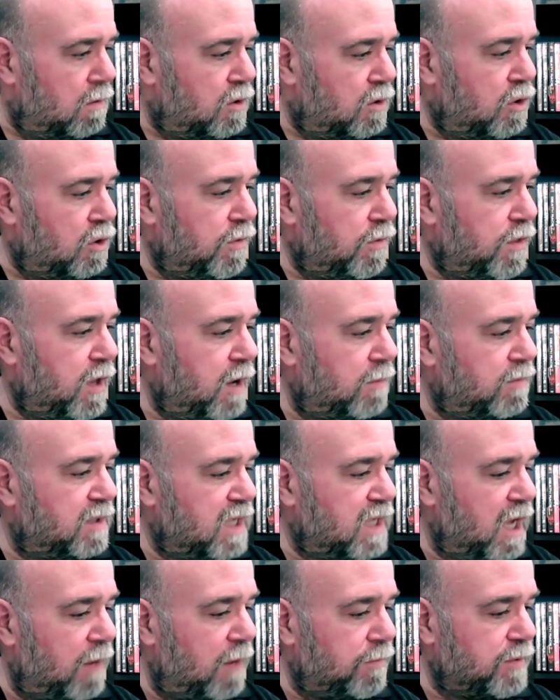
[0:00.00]
Do thumbs
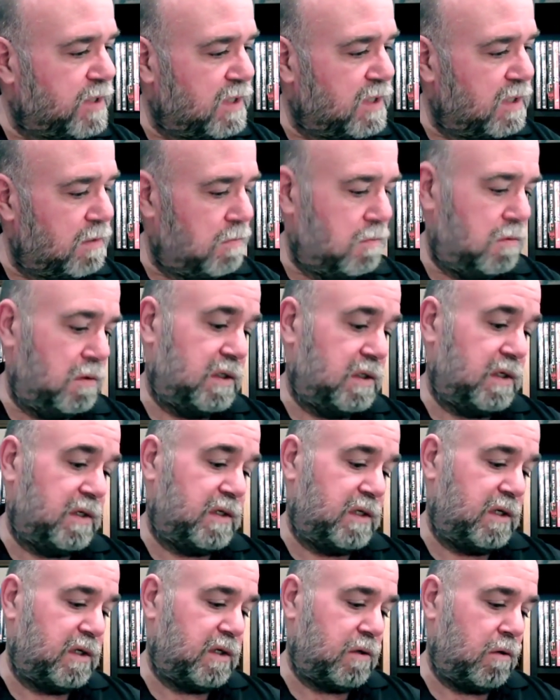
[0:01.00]
up. Is it
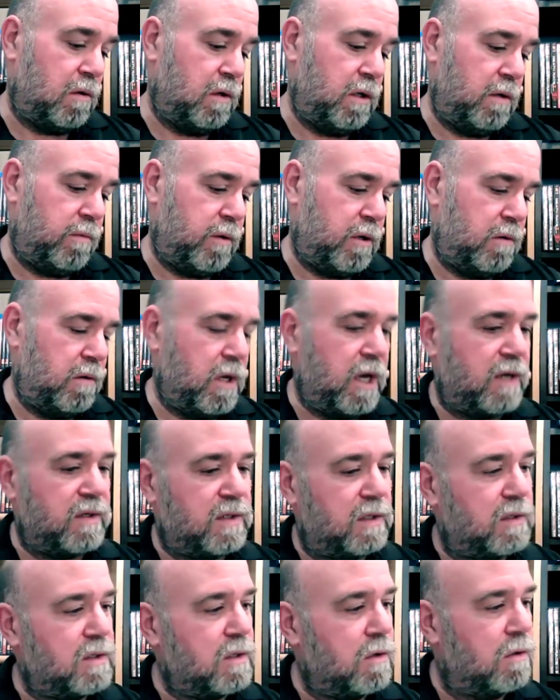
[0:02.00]
Siskel and Ebert? Yeah,
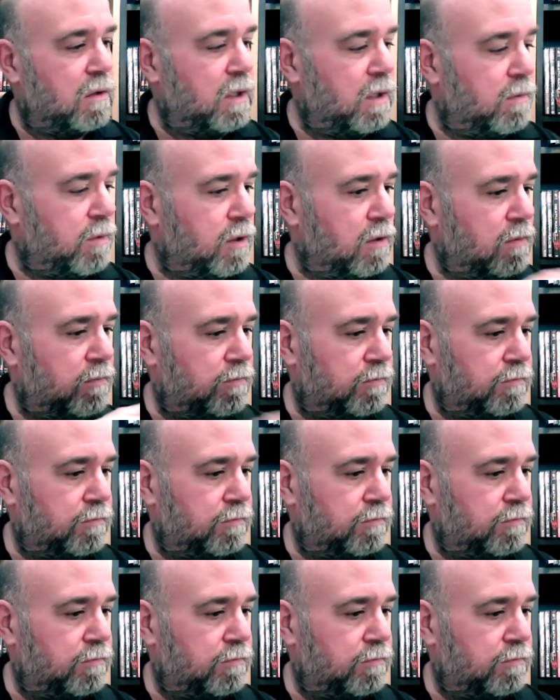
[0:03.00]
Siskel and Ebert.